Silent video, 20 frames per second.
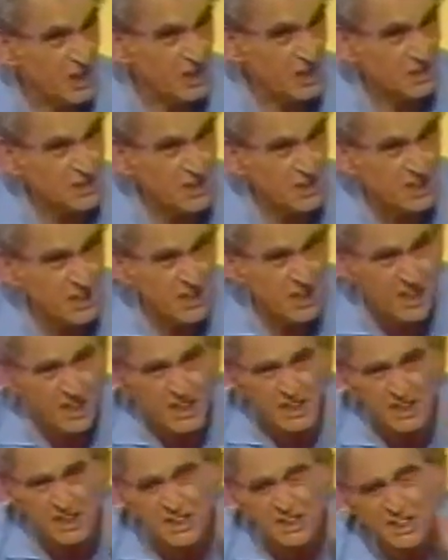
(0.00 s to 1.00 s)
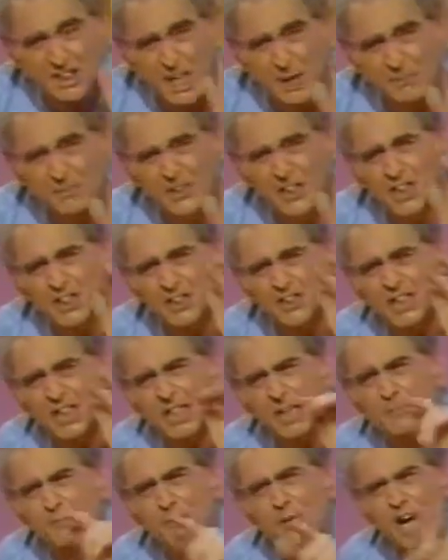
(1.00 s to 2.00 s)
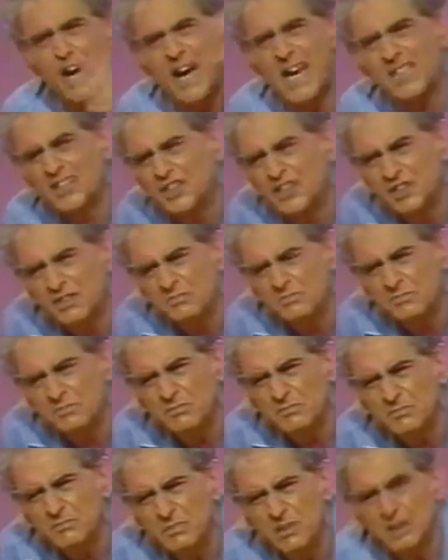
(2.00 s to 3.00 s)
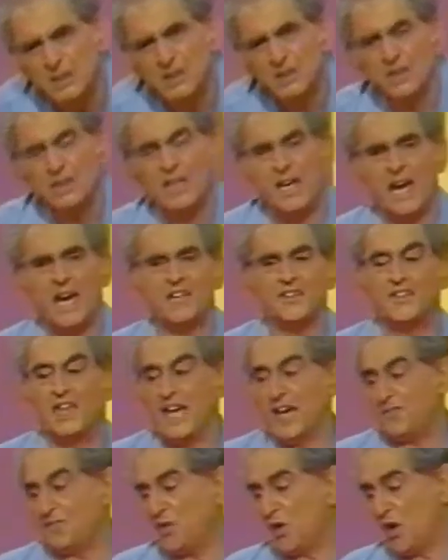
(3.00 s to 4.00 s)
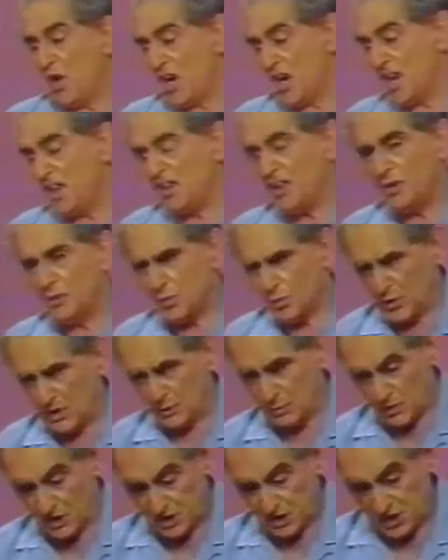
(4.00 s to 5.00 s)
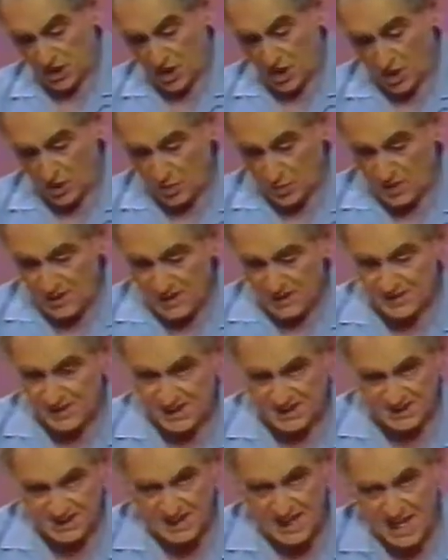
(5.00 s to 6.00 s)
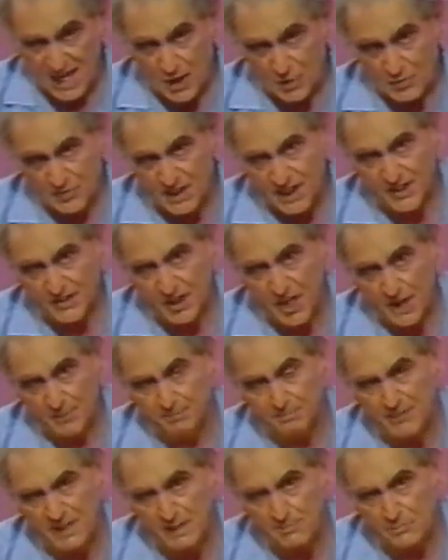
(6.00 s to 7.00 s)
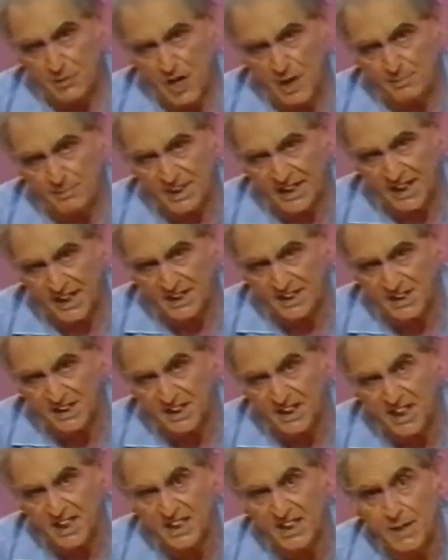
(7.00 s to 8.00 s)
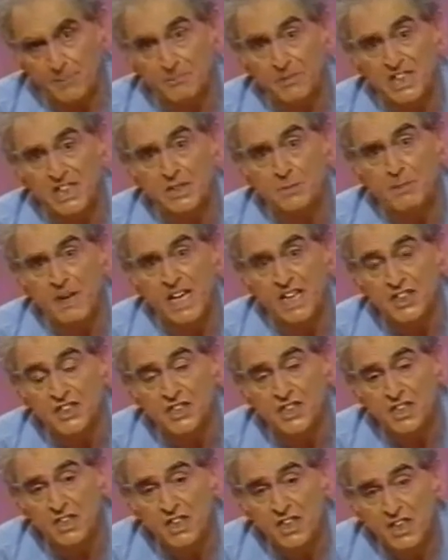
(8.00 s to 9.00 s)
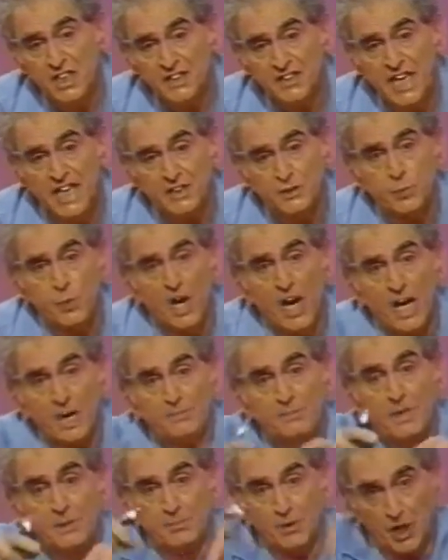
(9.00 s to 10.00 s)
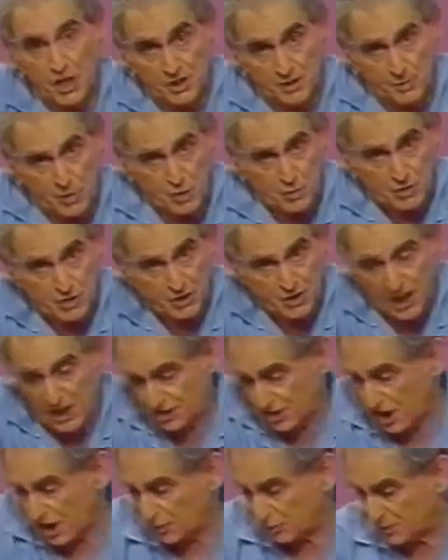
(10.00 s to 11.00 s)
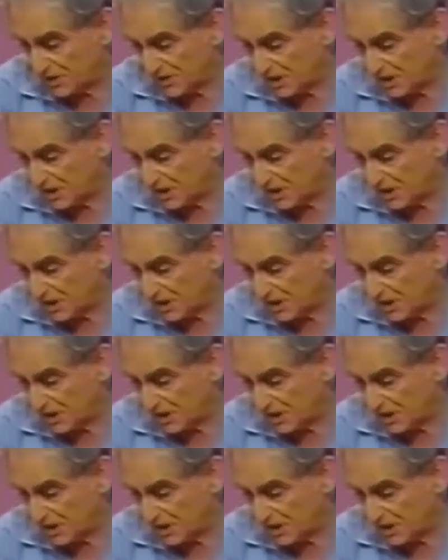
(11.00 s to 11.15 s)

needs something to compress. And therefore, we would show that sound cannot be propagated in empty space. That's why people on the moon could not talk with